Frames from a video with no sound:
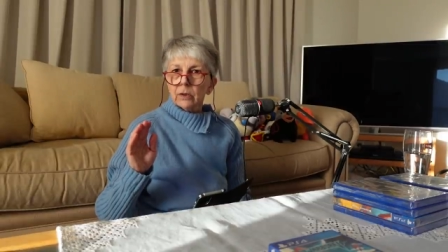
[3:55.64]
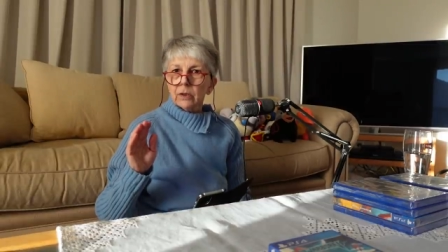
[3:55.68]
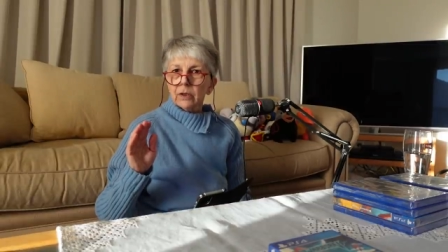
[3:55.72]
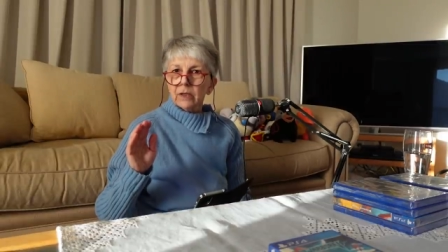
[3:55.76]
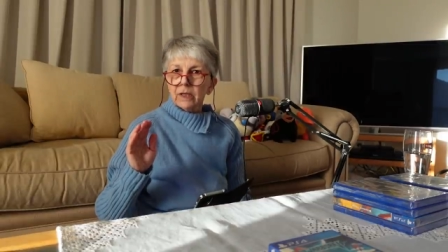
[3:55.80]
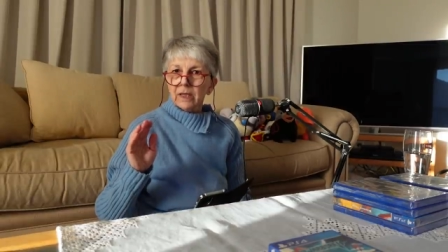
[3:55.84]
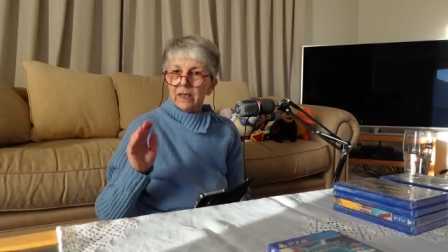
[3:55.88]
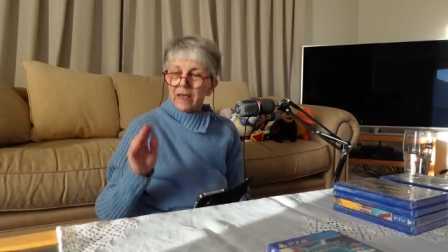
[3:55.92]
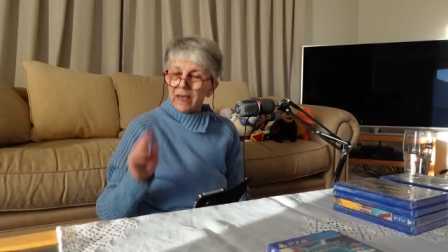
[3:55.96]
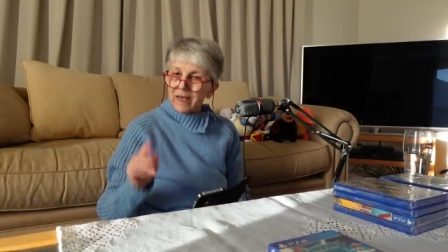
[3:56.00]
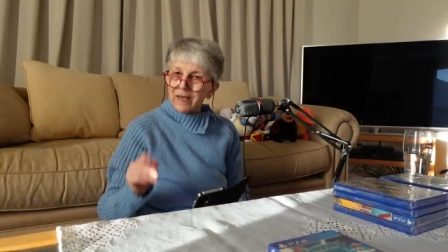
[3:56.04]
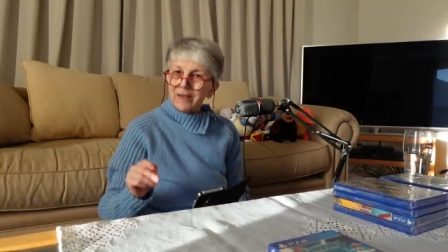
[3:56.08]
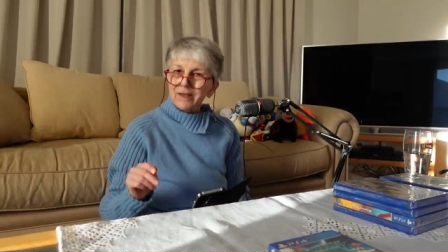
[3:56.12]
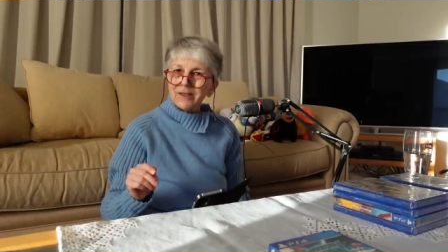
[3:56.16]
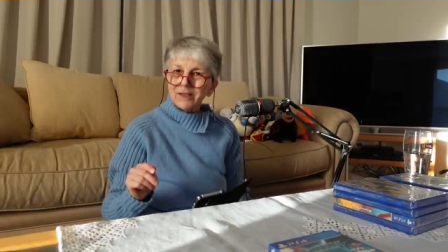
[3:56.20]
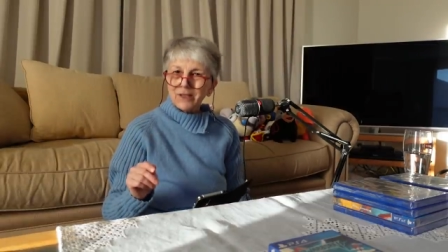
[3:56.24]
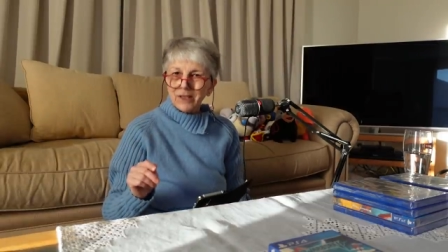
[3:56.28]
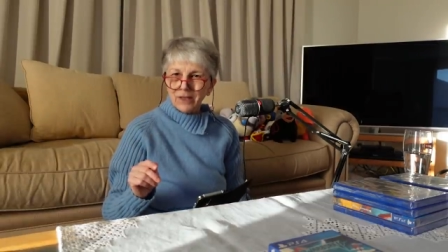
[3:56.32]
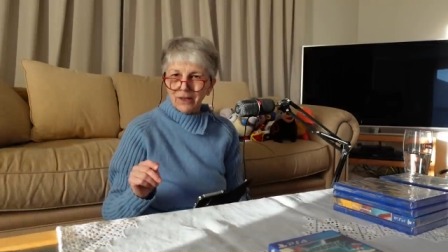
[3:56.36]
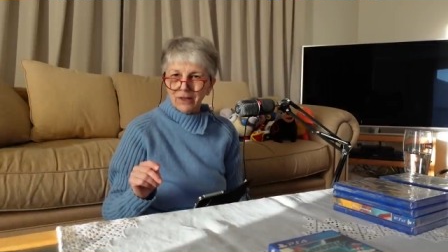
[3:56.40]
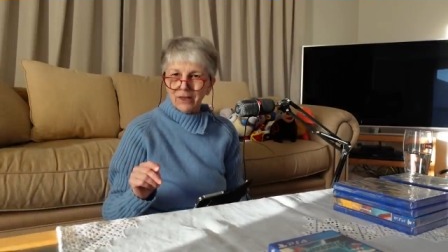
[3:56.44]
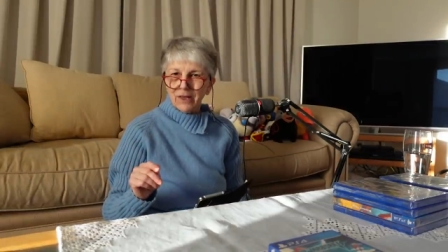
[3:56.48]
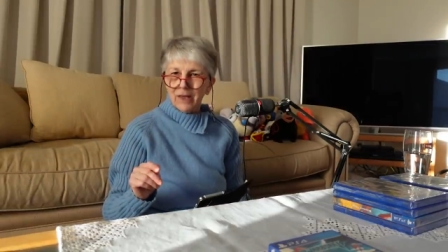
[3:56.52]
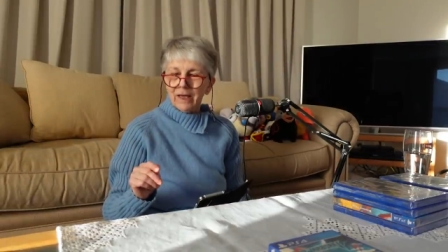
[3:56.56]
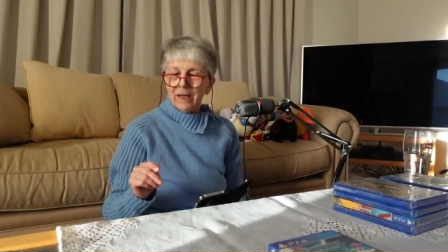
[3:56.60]
the
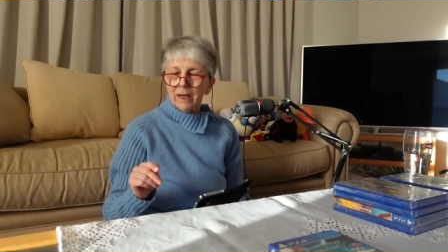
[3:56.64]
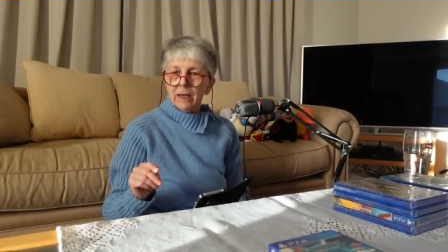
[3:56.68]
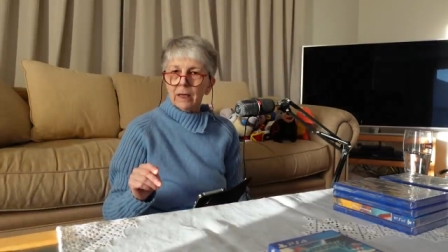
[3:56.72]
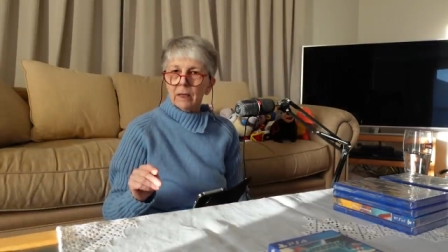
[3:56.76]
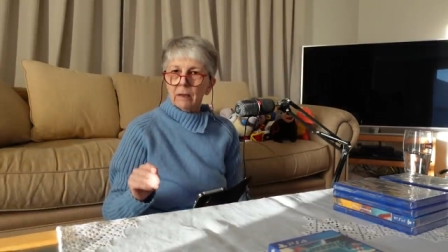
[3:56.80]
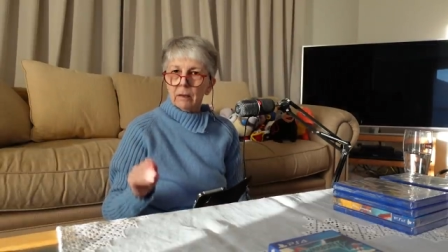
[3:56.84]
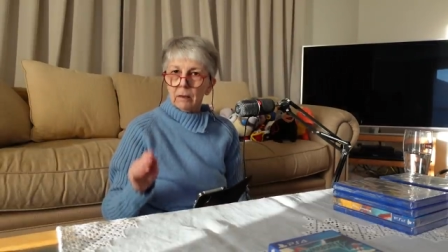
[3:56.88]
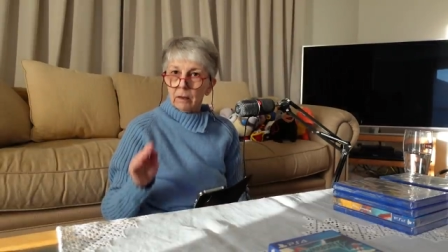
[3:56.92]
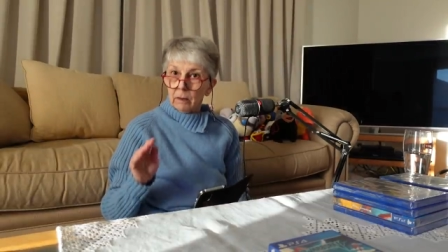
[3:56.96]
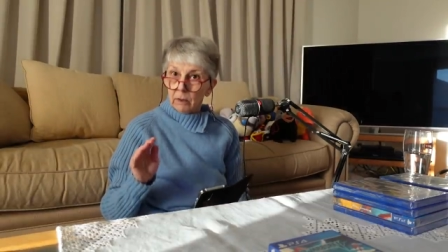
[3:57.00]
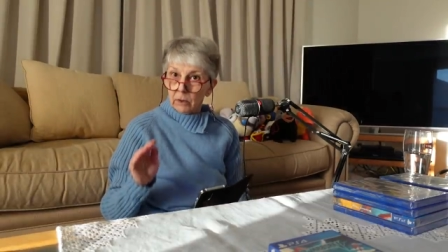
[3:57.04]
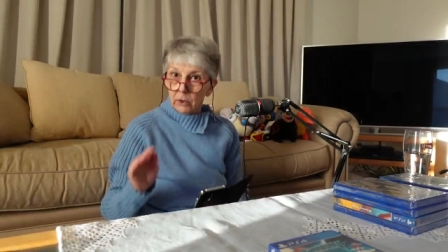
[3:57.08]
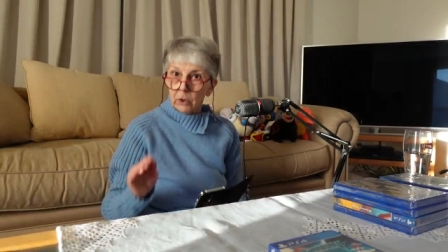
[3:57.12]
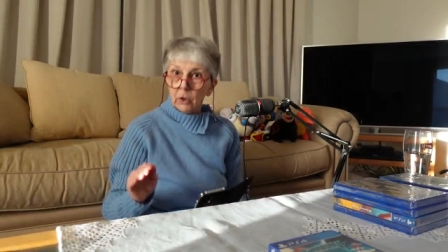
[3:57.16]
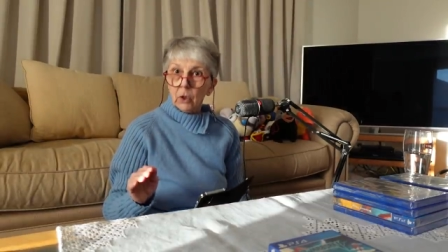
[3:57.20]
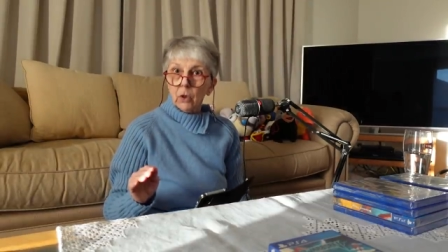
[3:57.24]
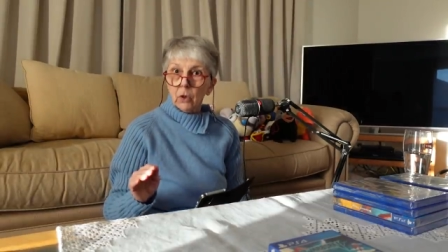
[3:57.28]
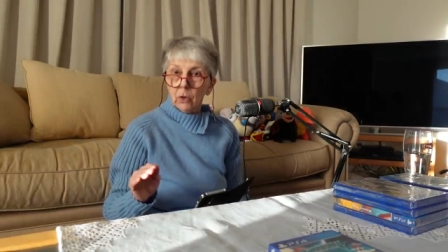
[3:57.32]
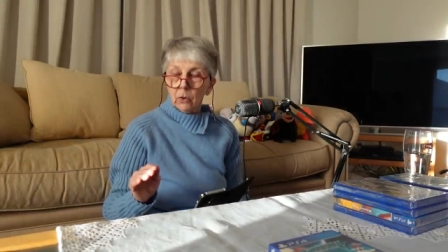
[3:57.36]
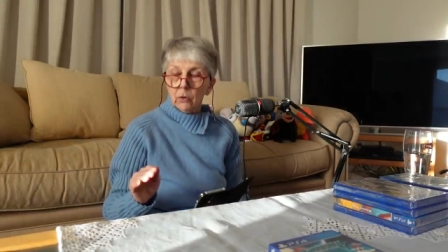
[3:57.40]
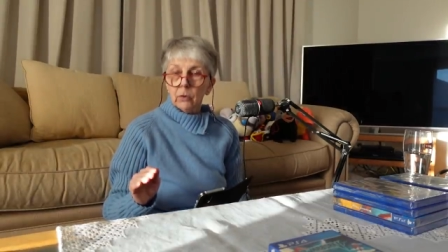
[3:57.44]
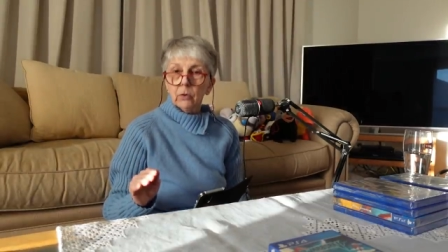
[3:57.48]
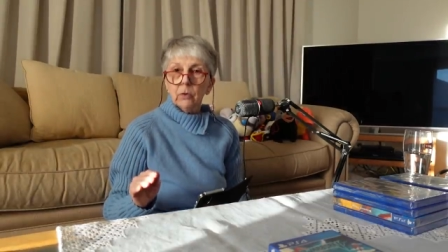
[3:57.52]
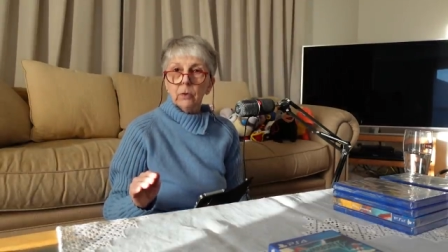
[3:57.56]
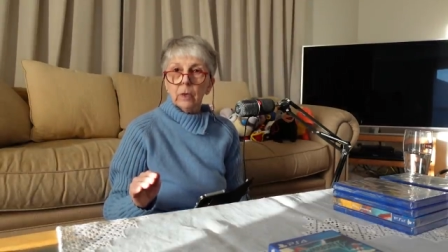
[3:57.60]
editor there, I
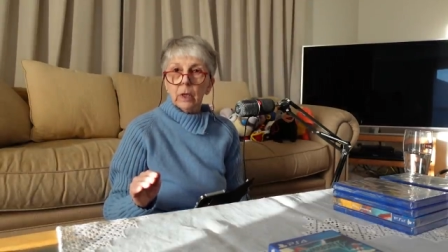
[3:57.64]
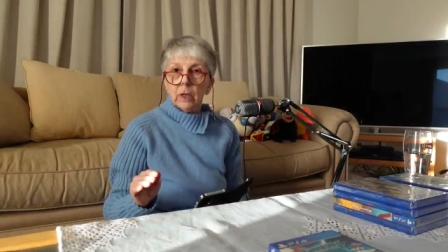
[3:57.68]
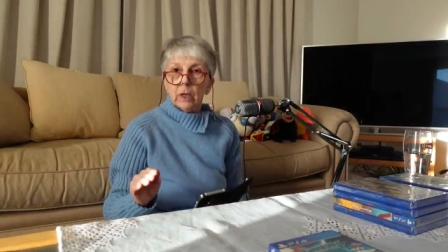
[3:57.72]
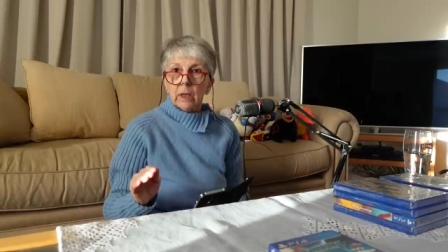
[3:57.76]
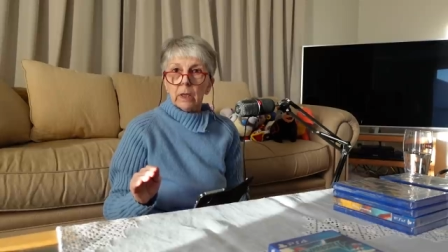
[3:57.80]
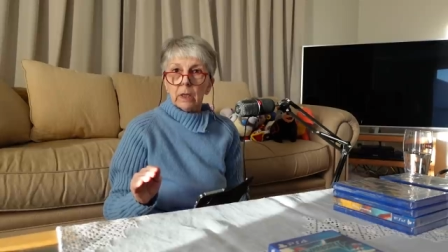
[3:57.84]
know,